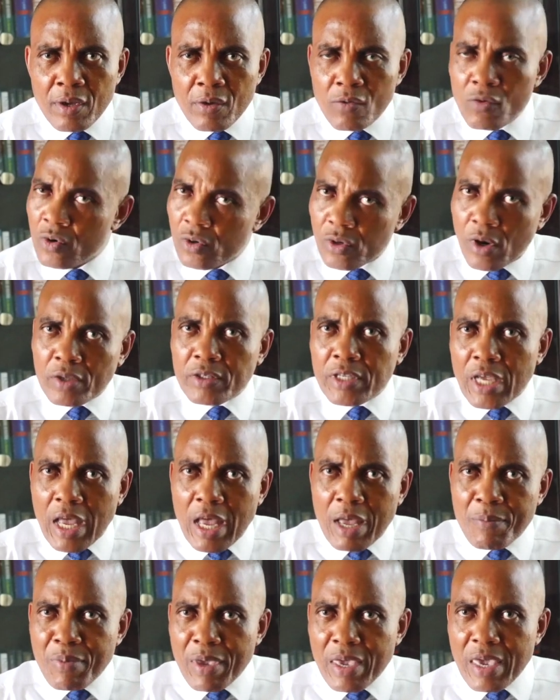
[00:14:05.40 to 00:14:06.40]
will not
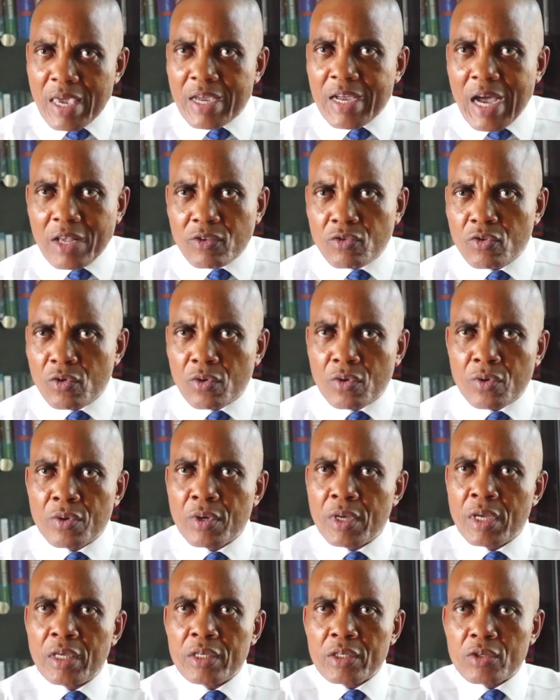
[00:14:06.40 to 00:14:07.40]
be eager to
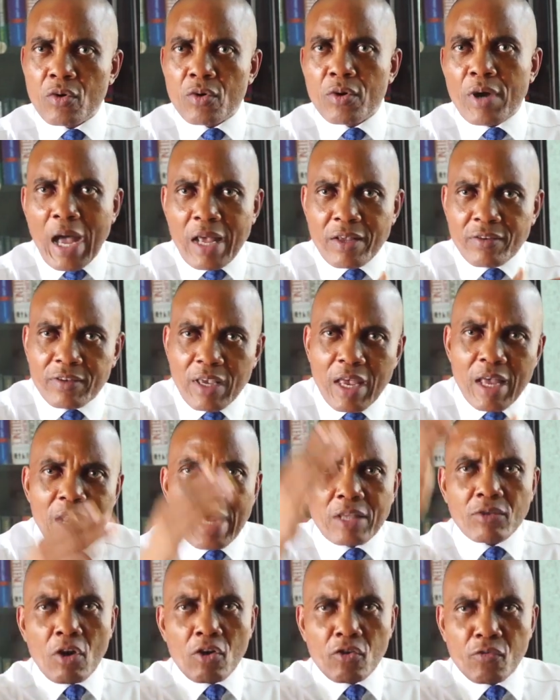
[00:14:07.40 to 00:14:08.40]
go and say,
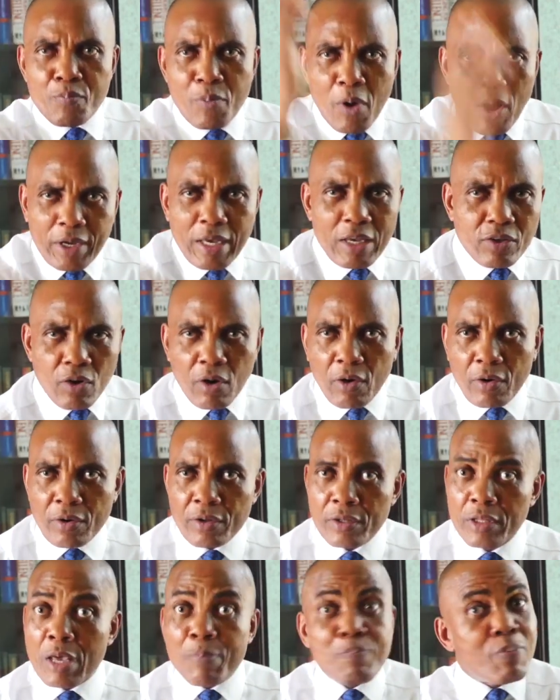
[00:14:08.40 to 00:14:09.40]
let us block it
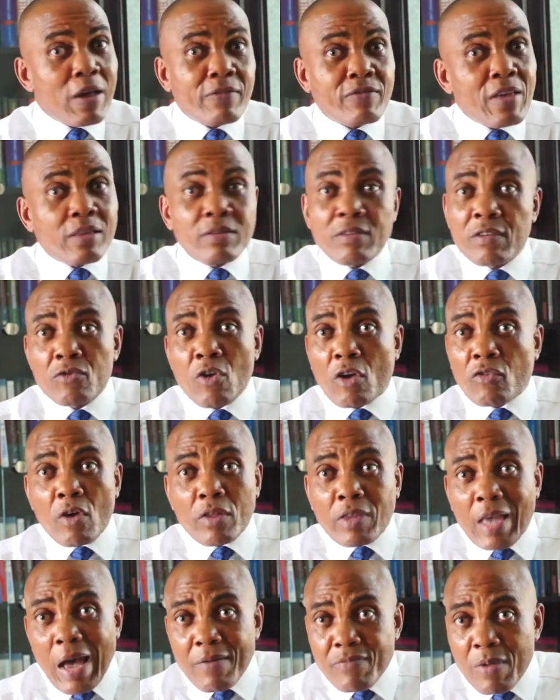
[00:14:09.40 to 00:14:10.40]
all. The president does
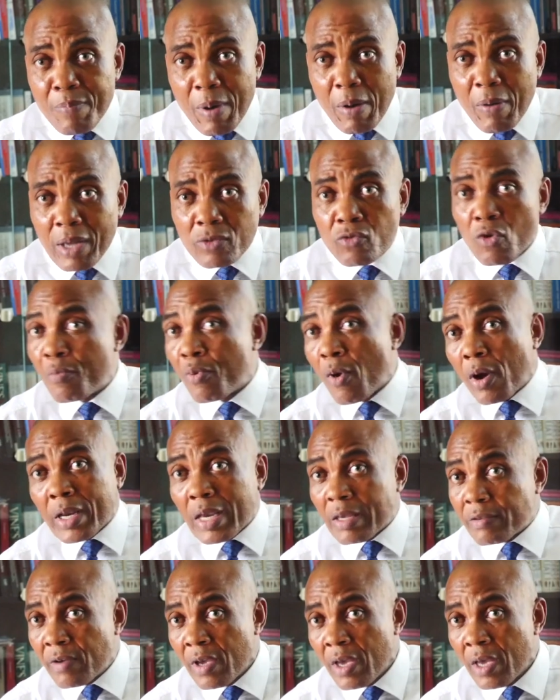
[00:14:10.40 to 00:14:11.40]
not have the power to block
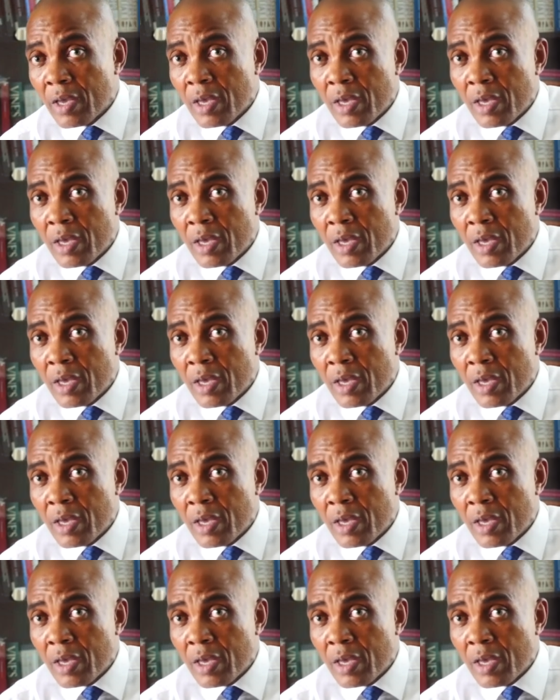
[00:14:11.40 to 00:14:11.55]
it.